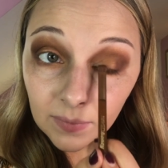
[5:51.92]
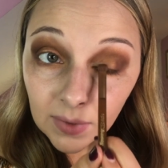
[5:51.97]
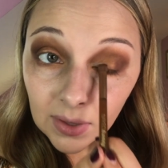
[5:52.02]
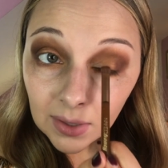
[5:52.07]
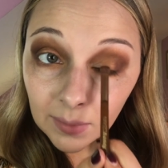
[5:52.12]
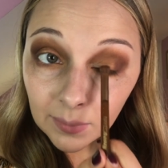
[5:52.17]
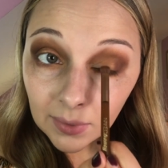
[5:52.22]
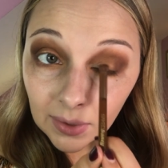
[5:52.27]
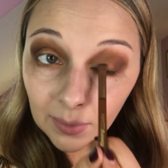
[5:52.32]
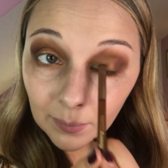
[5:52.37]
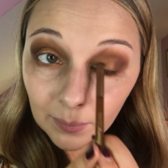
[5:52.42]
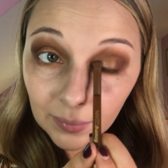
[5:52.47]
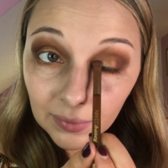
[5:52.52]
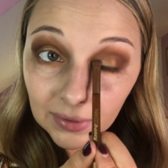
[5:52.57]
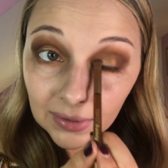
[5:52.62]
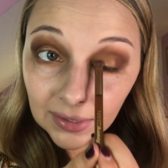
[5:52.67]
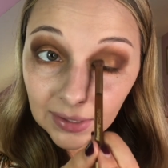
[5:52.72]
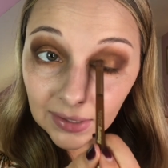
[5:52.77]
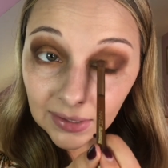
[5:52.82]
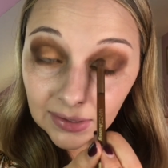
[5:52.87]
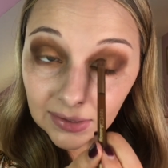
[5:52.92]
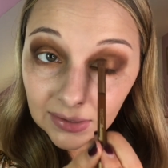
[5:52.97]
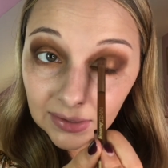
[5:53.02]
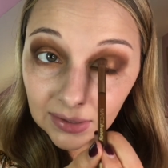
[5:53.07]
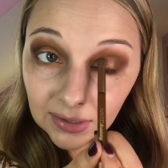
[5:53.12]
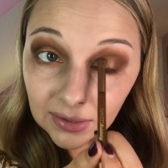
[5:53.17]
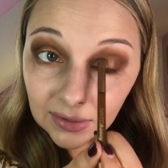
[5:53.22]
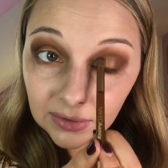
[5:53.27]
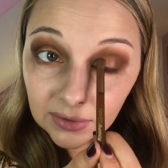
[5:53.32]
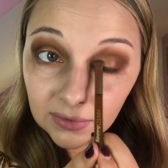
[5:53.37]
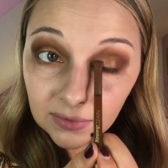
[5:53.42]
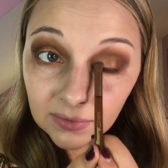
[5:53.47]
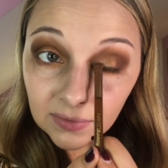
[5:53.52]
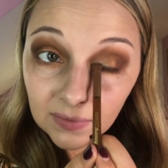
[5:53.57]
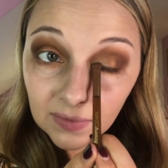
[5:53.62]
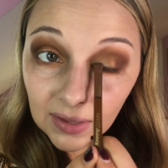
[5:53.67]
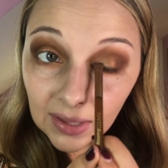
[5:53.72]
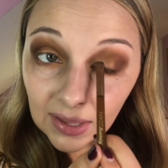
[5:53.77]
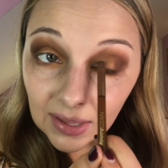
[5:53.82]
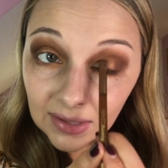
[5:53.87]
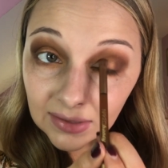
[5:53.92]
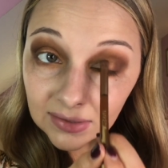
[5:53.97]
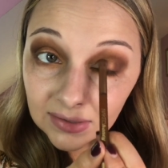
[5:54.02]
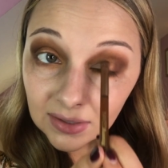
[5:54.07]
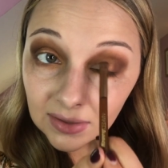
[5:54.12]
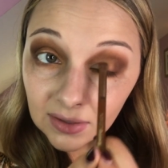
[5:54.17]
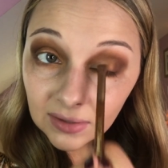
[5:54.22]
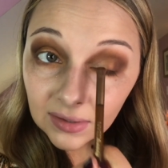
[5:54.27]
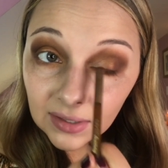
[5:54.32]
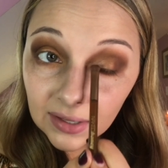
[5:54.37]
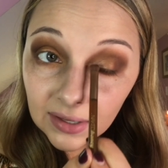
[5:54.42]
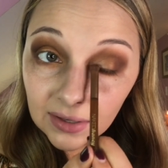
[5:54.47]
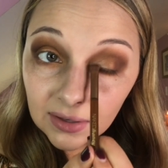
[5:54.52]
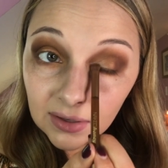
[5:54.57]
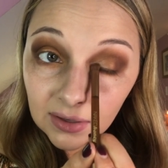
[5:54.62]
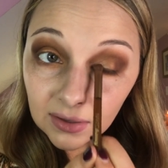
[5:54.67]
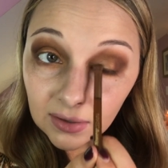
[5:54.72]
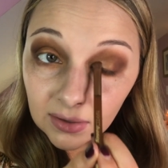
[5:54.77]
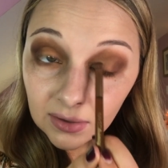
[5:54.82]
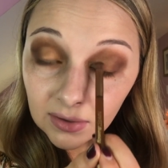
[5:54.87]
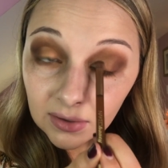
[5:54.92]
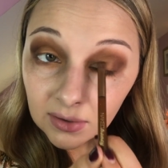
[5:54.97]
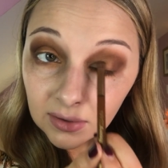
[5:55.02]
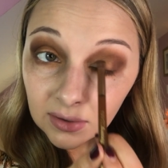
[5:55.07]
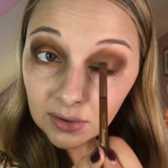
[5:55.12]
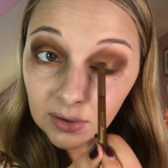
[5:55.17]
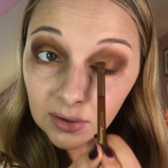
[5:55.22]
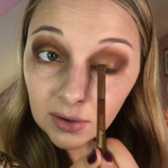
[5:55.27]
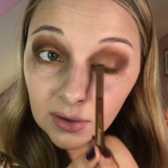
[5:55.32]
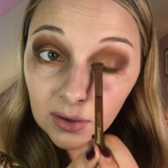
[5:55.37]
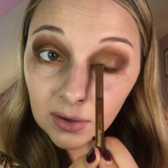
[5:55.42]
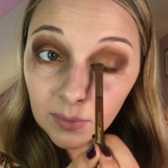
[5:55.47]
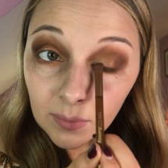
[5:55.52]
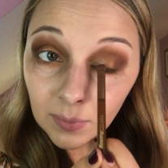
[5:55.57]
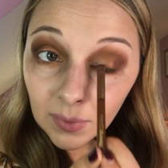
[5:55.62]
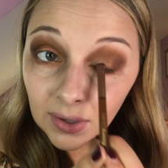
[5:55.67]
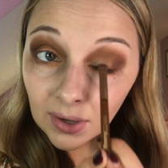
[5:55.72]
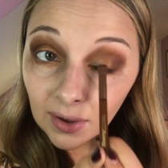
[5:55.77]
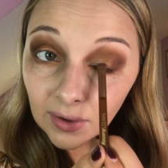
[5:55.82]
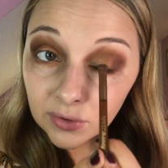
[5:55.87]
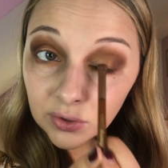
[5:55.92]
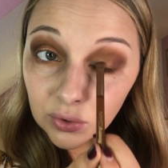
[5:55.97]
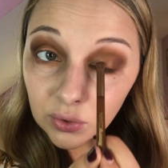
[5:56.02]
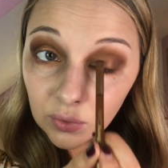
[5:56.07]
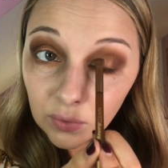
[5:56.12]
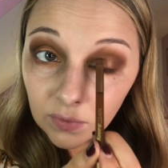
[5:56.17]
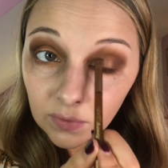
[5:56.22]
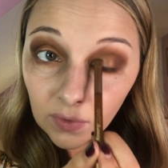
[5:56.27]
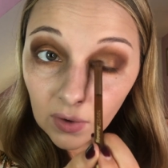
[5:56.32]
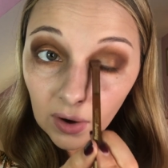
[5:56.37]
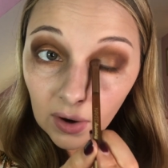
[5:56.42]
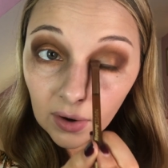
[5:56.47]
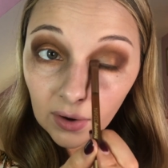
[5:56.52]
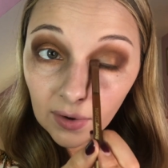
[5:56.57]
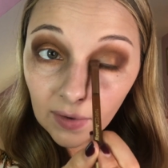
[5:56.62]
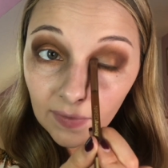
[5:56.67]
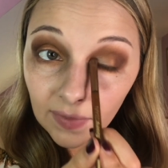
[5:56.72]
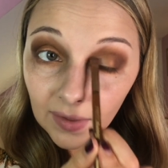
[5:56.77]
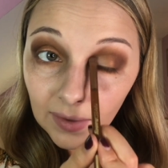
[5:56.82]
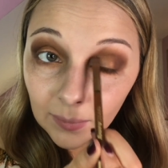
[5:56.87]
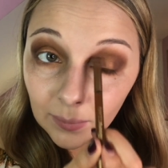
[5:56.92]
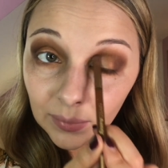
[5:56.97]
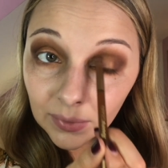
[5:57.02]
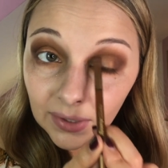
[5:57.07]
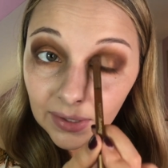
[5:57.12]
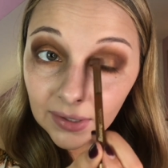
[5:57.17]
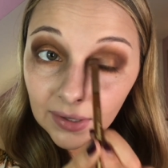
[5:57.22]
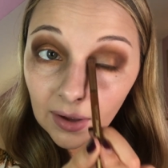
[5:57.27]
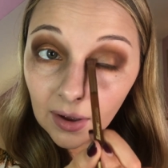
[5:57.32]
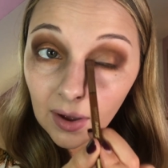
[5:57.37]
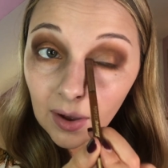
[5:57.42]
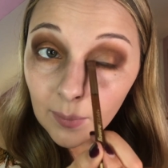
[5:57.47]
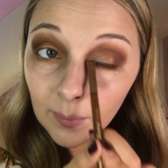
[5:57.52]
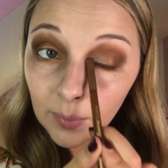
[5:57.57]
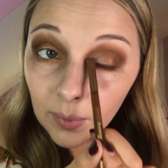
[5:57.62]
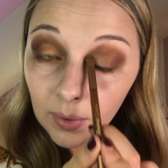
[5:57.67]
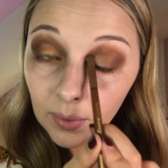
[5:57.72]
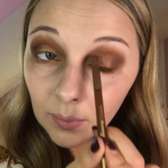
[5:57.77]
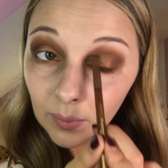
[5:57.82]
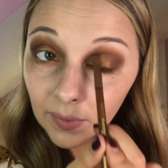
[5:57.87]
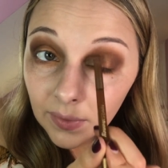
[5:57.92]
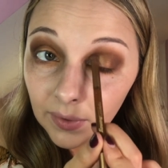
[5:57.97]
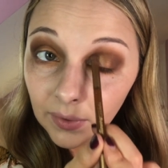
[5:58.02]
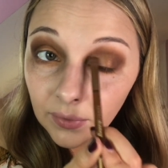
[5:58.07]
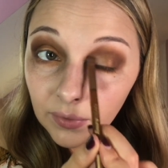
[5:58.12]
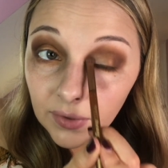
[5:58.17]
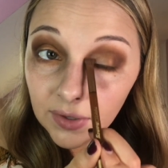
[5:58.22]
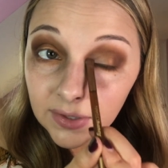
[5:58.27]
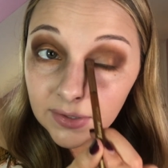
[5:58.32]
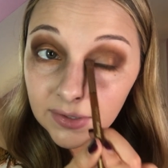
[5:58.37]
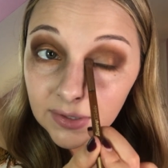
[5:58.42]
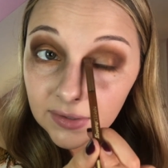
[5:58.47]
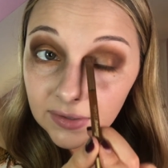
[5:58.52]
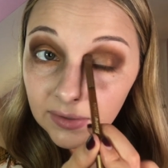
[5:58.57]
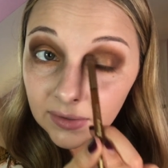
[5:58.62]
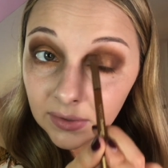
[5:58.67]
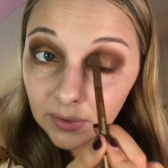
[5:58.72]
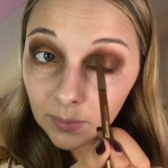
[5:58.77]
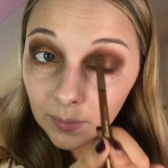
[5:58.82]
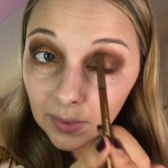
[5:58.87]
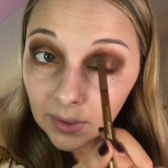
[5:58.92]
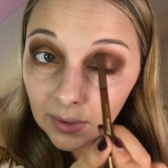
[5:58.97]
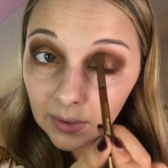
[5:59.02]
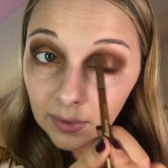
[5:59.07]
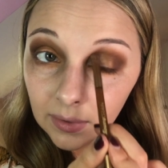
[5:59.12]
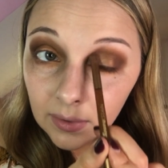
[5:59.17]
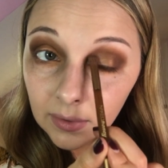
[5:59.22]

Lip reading: I'm gonna blend into the lid, but not too far, and then blend up where the crease is a little bit.